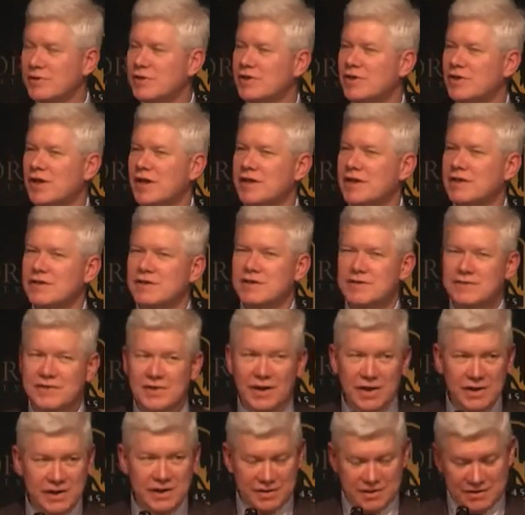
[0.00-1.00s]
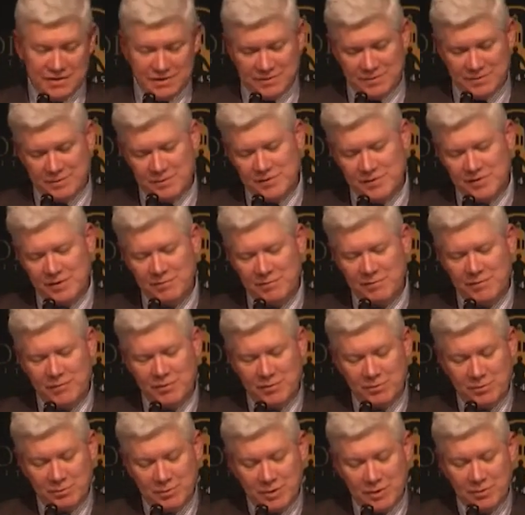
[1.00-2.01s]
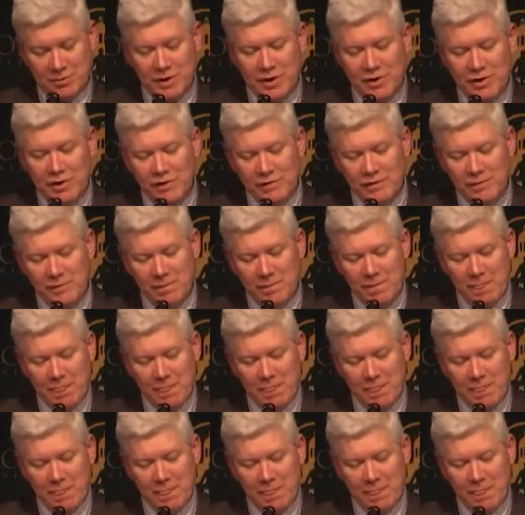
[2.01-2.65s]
The Grand Design, some of you will be aware of.